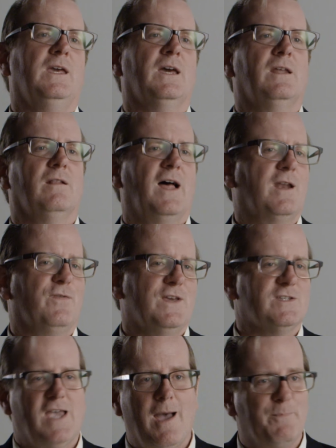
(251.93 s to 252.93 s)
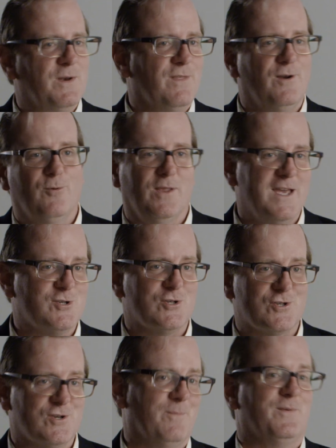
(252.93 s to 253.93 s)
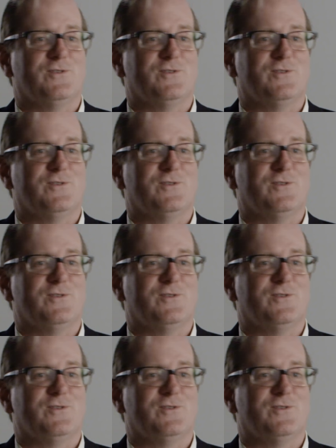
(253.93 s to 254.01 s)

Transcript: And a lot of things happen in their relationship.